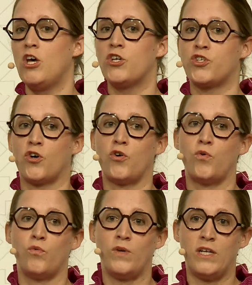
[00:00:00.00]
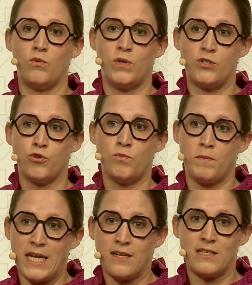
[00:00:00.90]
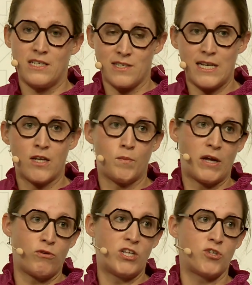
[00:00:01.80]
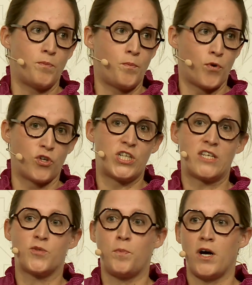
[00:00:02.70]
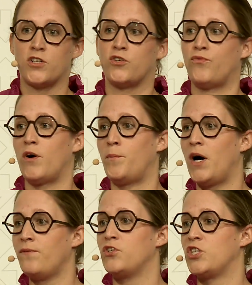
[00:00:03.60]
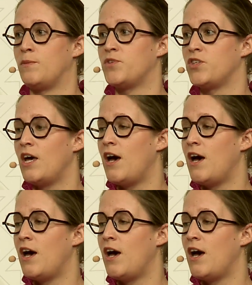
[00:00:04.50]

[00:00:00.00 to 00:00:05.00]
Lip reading: So we do make these legal migration projects part of our partnerships.